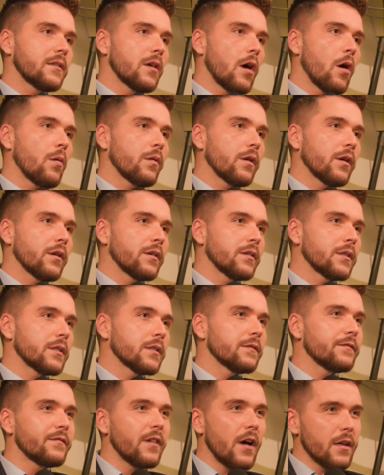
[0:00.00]
The owner
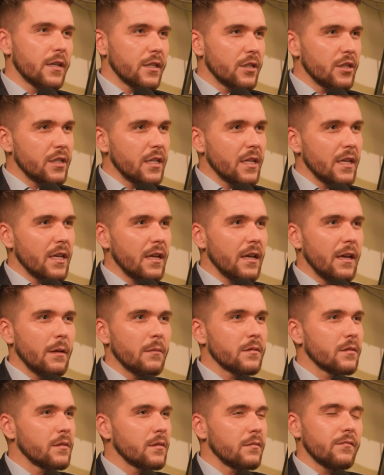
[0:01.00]
had furnished it.
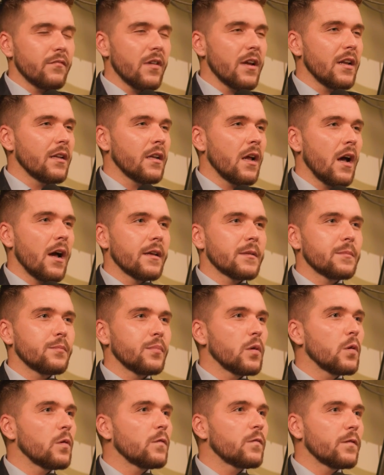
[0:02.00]
It was really nice,
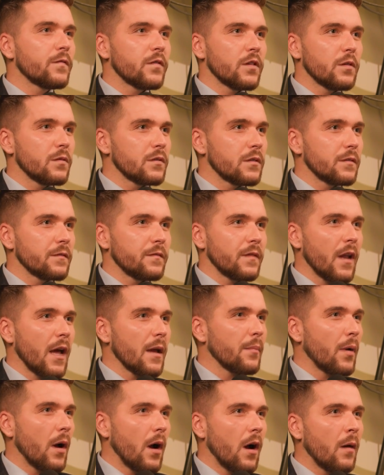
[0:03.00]
beautiful views of
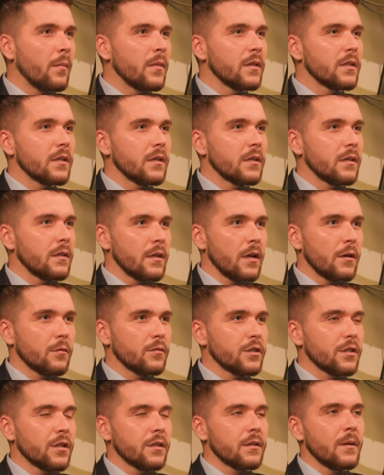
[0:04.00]
like Palm and the
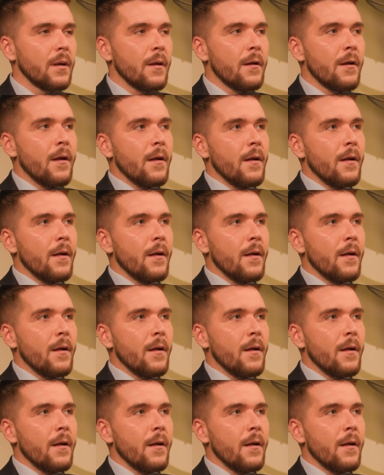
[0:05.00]
ocean.